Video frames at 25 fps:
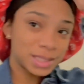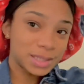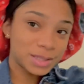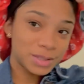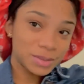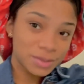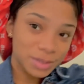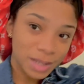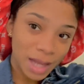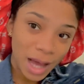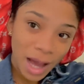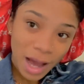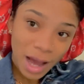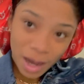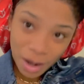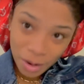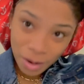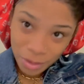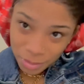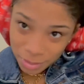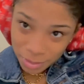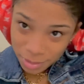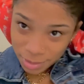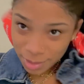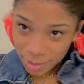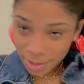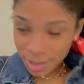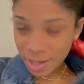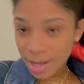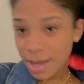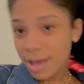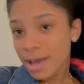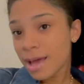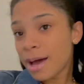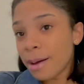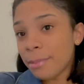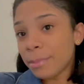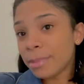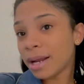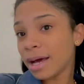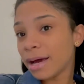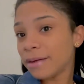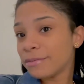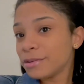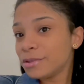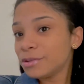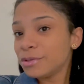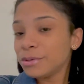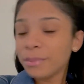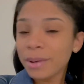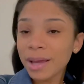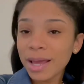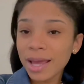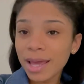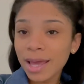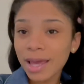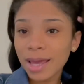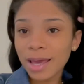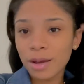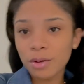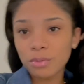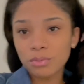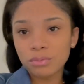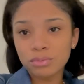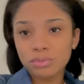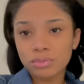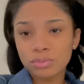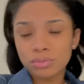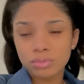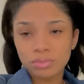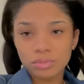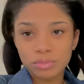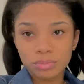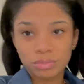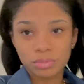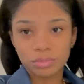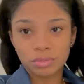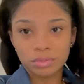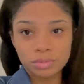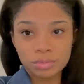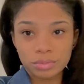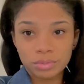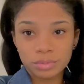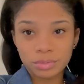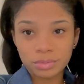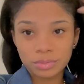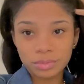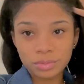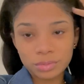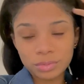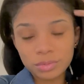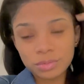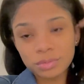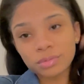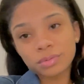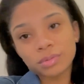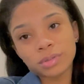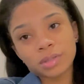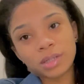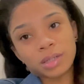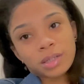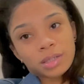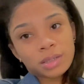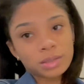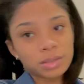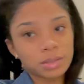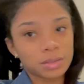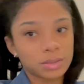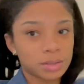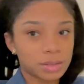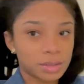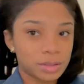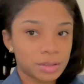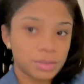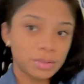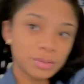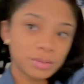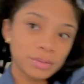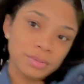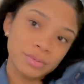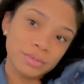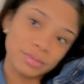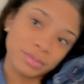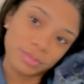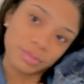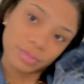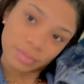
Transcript: So now I'm gonna have to do my hair. Ooh, it's just cute.